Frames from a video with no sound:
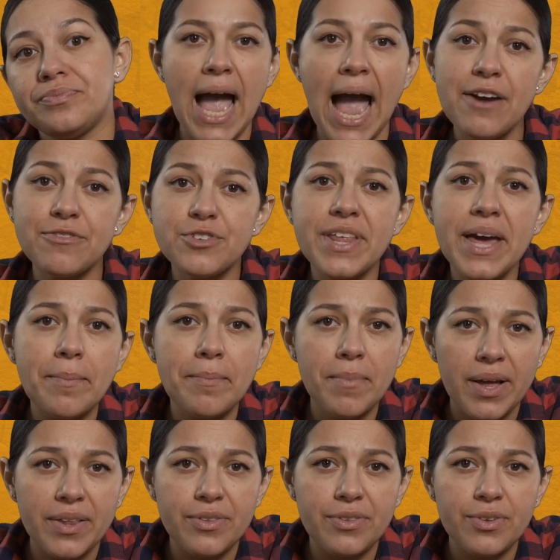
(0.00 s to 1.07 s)
After that
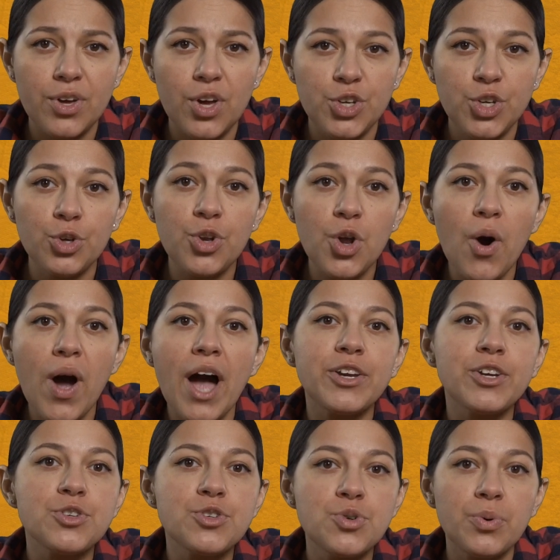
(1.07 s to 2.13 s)
month, you'll know how
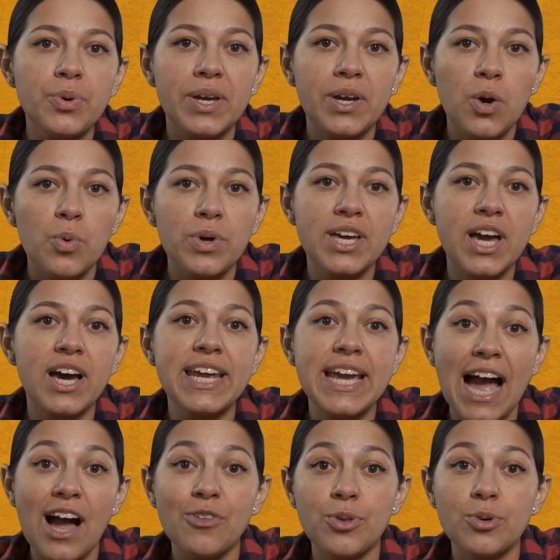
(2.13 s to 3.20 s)
you're doing with cutting
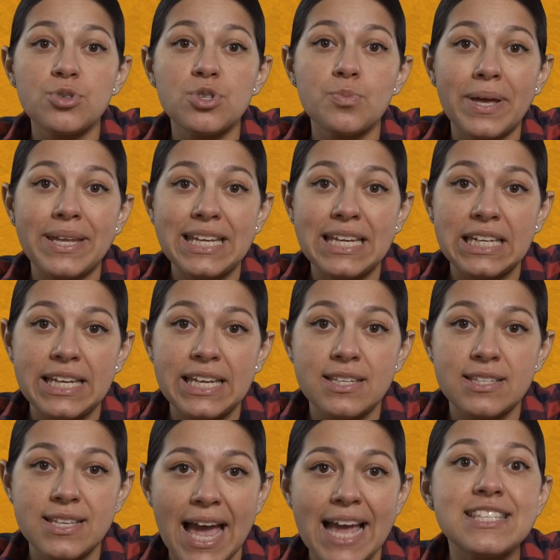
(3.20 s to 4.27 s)
out those spending
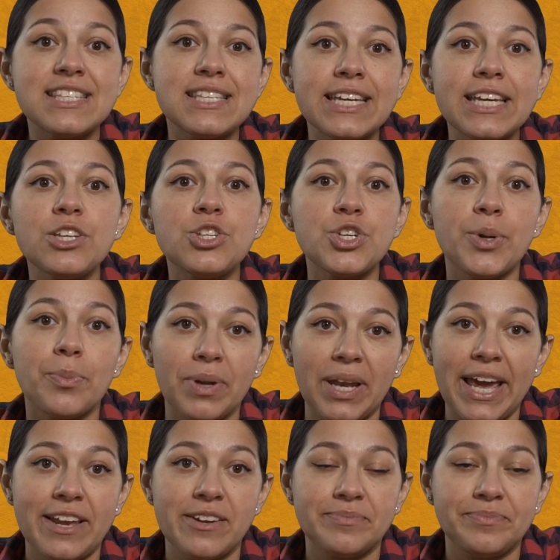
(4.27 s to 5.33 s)
leaks and sticking to your
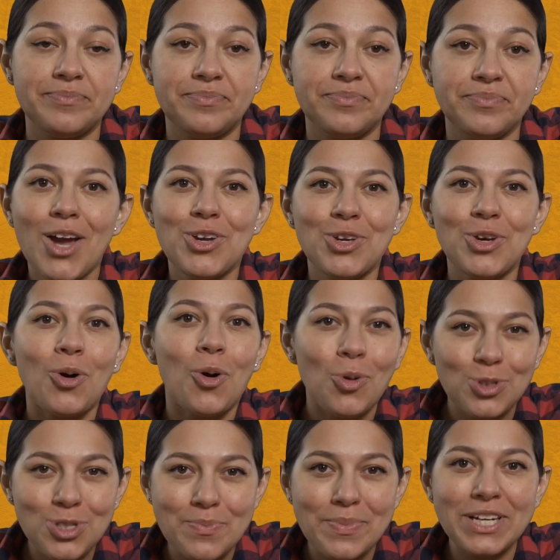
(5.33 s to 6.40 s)
plan. Your
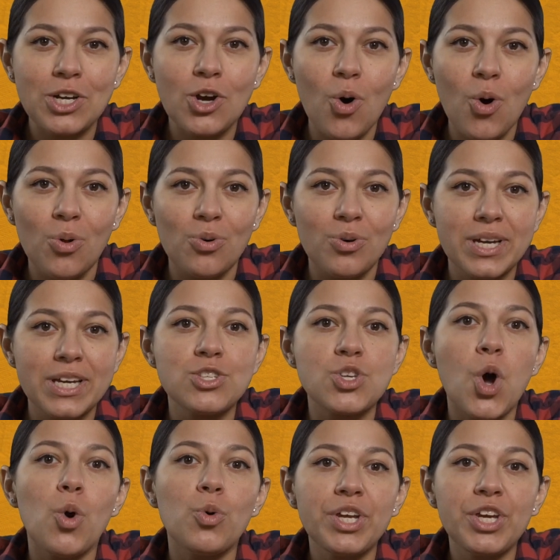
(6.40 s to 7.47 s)
ultimate goal is
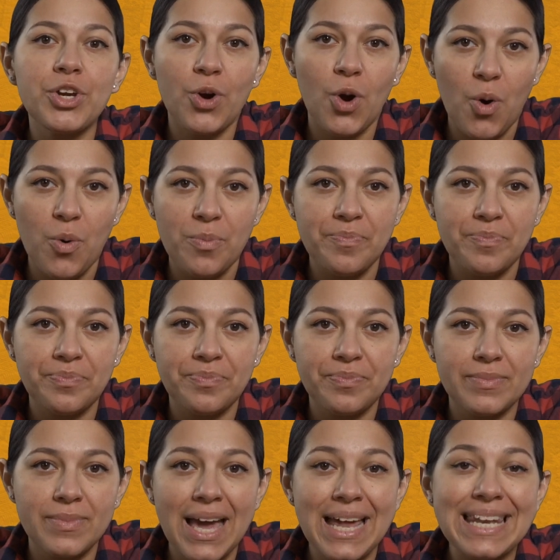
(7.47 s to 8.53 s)
owning your home.
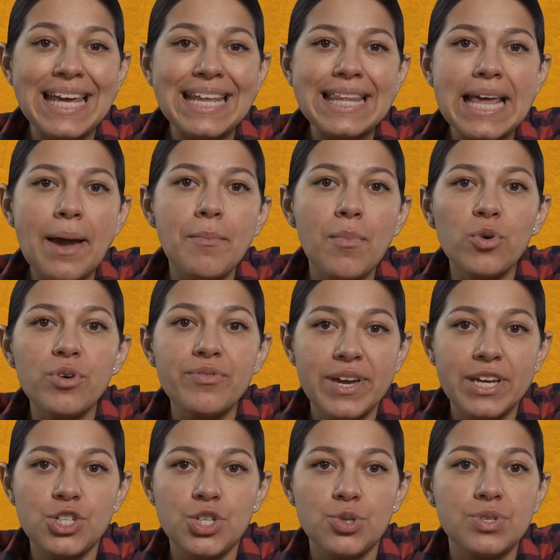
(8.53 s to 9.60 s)
Let that
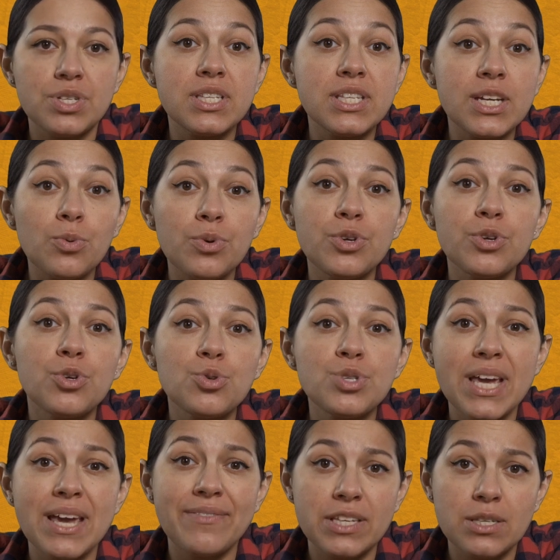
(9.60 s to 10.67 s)
motivate you to stick with your new
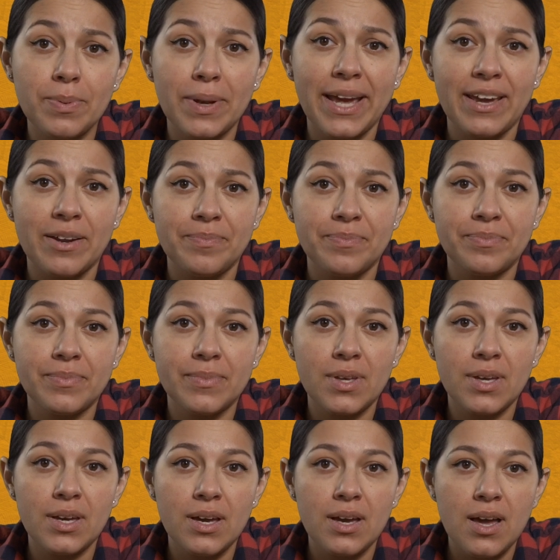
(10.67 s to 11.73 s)
savings plan.
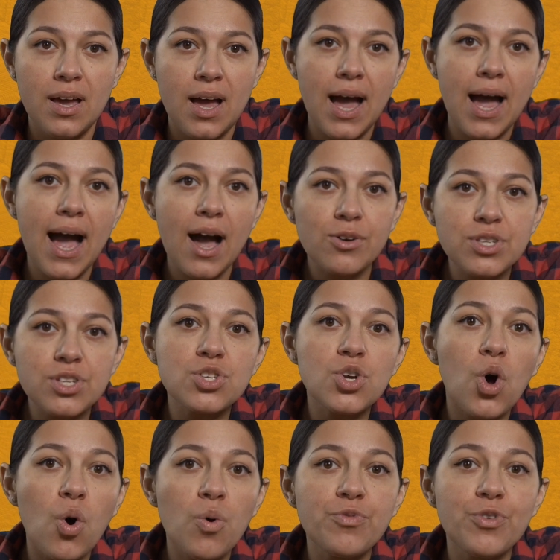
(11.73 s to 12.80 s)
A house is a
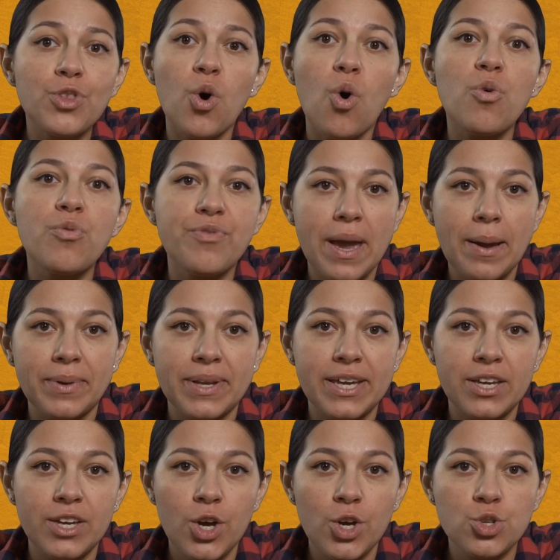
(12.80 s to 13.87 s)
home for the whole
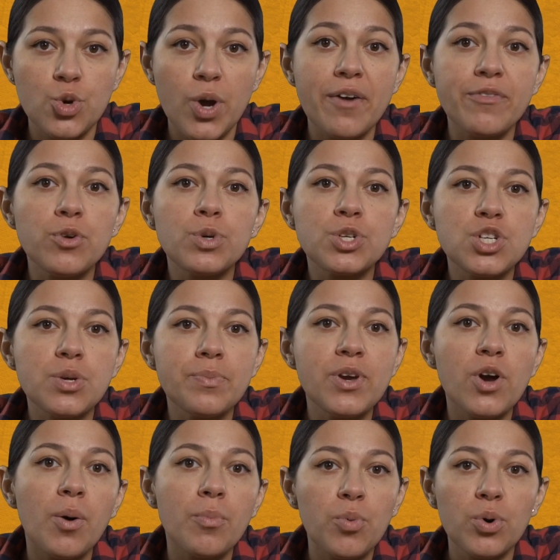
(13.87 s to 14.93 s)
family, so everyone should be on